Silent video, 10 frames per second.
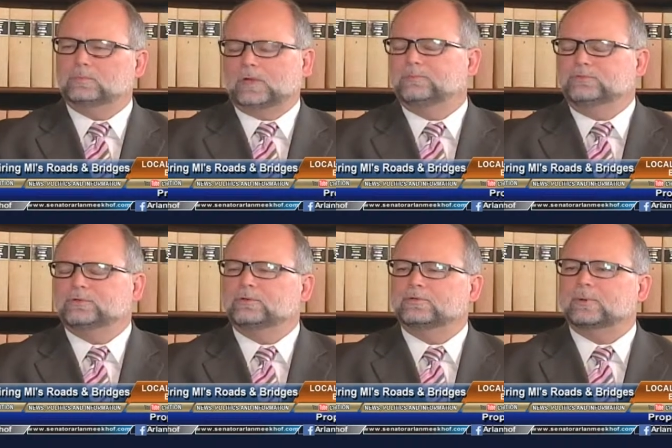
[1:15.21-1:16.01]
I'm
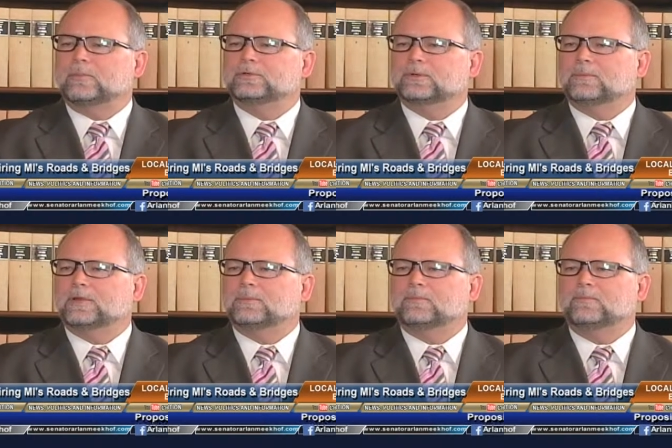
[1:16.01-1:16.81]
sure there's probably some right.
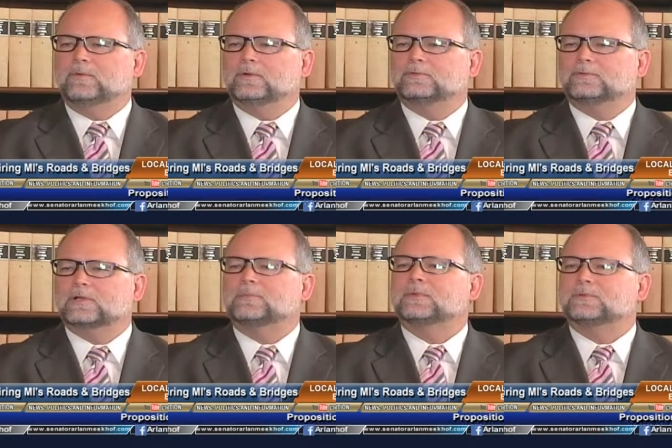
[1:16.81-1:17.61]
of that. There's
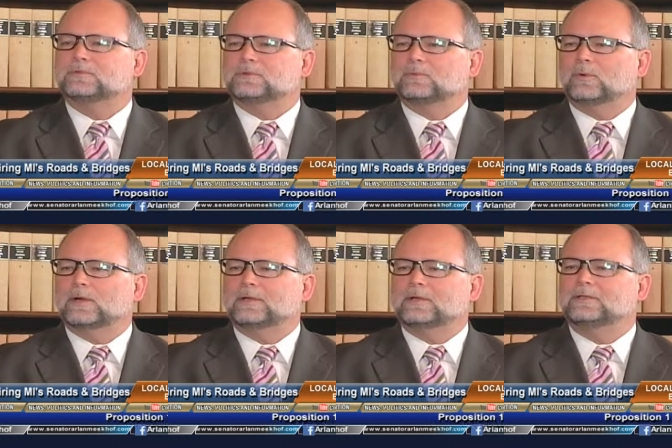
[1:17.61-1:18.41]
skepticism
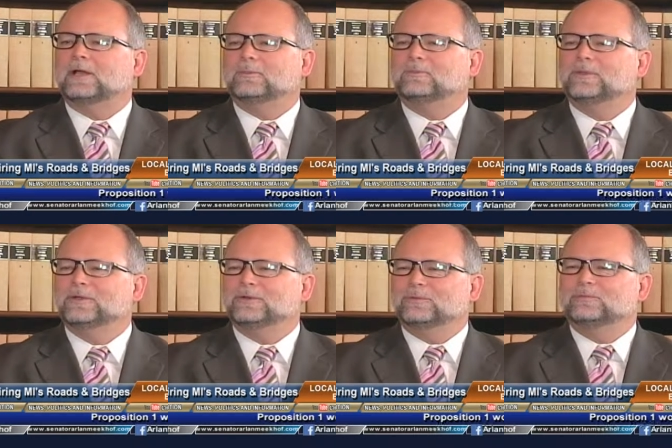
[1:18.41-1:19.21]
around anytime
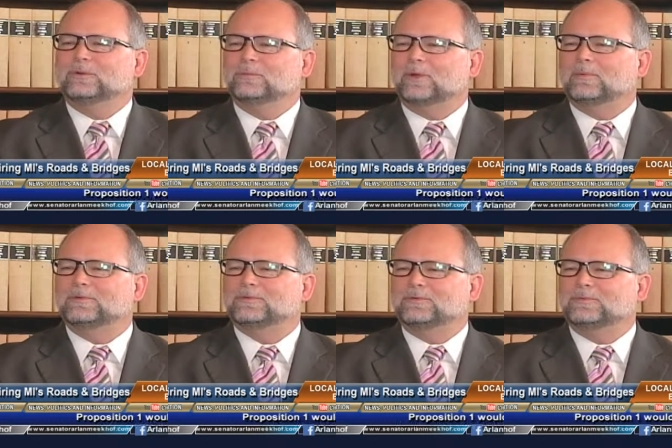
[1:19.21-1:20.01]
you're in public
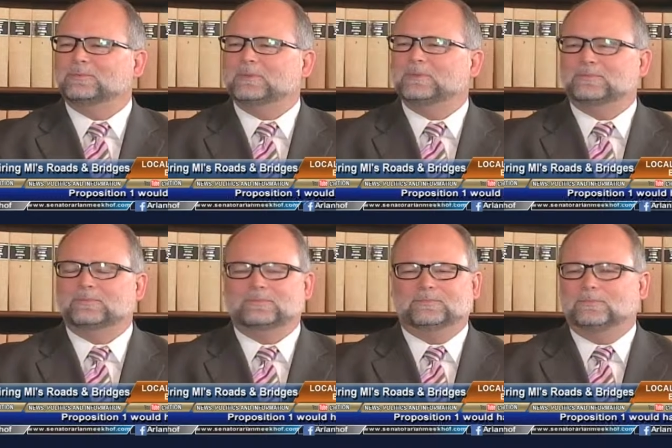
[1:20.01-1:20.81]
service. People,
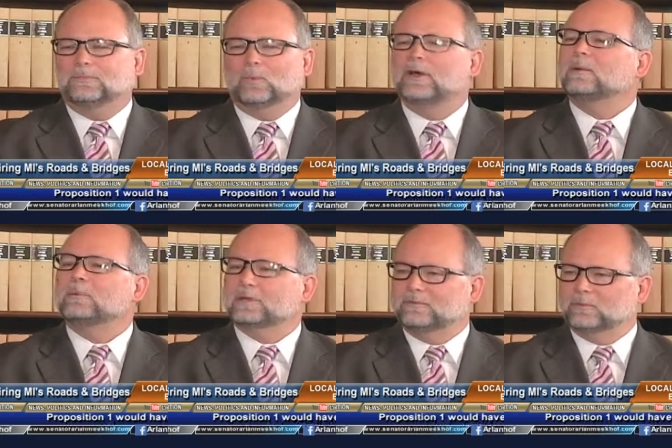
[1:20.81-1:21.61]
sure want to
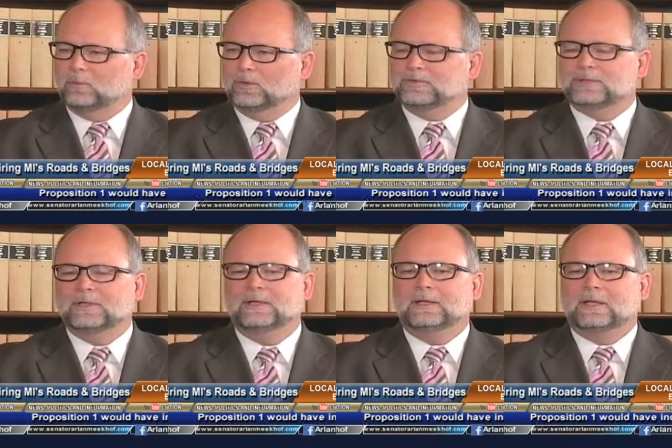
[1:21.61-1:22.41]
believe the worst.
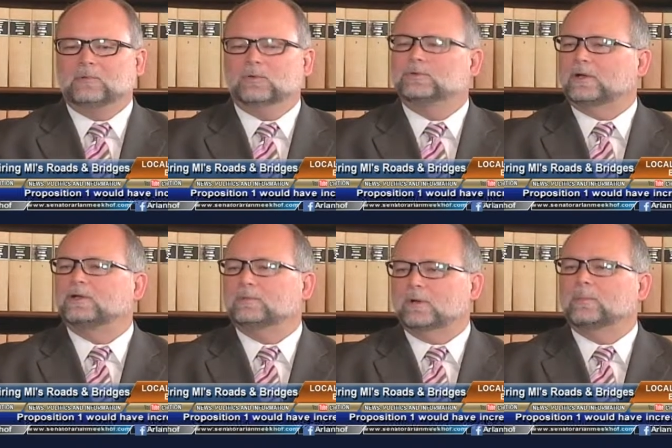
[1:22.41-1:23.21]
Right. And we're trying to
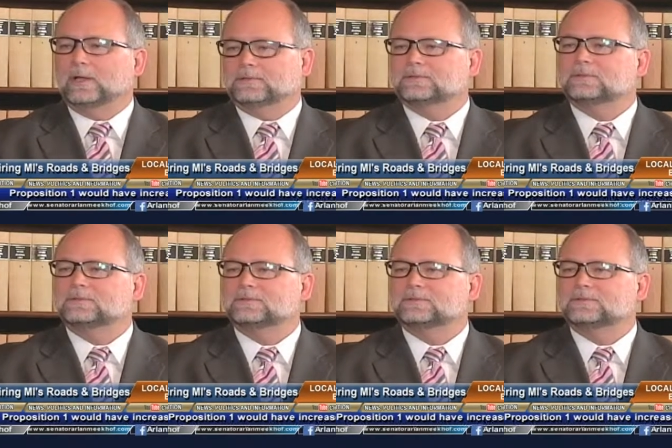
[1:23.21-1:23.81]
do our best.